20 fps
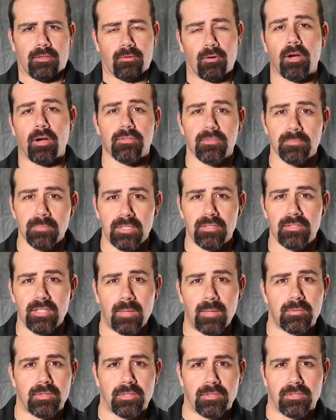there are some
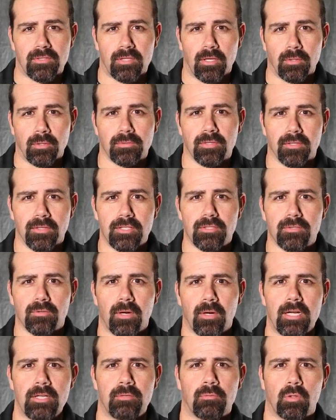exemptions, though, to these
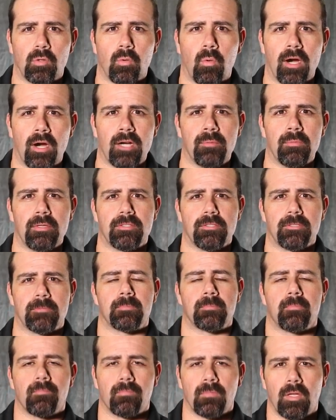training requirements.
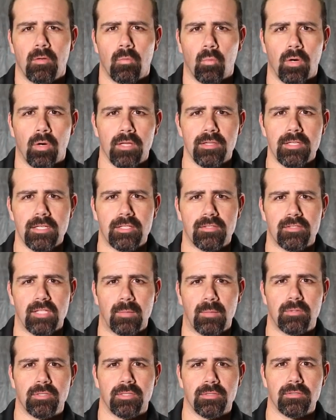One of the
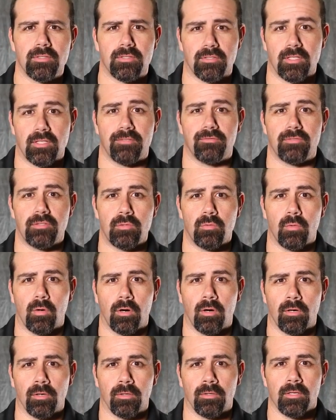exemptions is if you
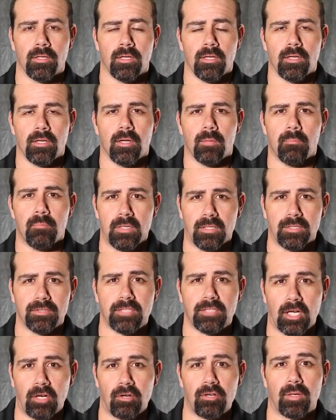are
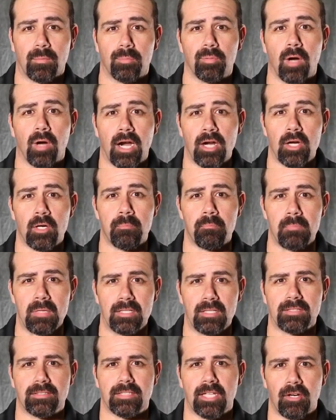military or prior
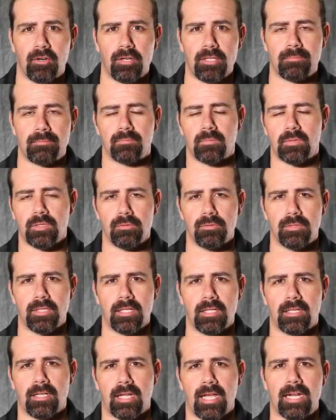military, you
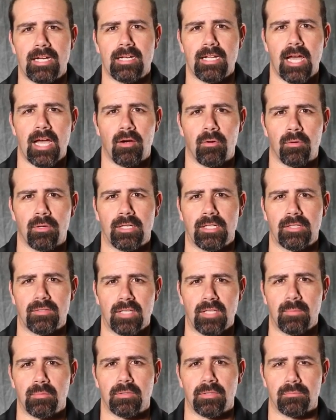get an 8-hour
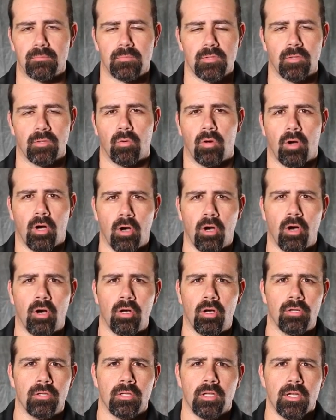exemption. So
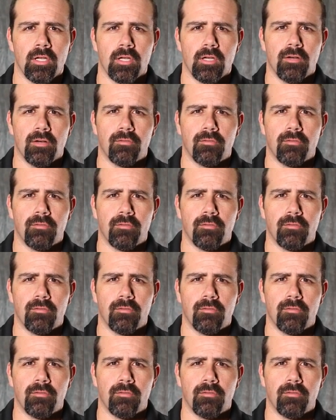all